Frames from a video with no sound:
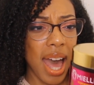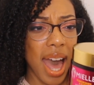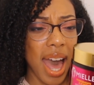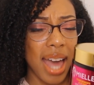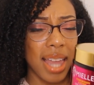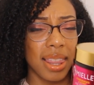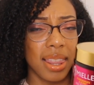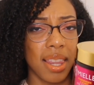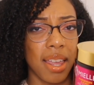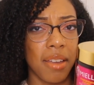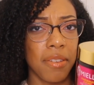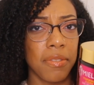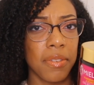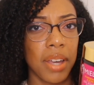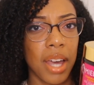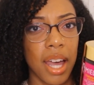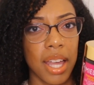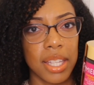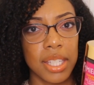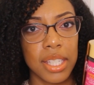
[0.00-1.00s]
I love
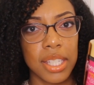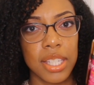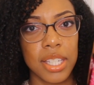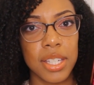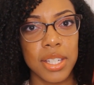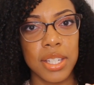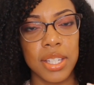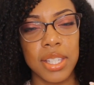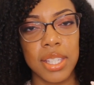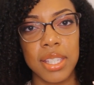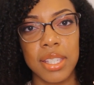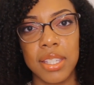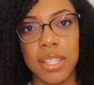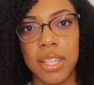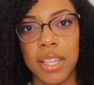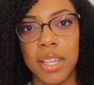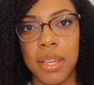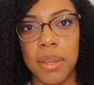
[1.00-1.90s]
custards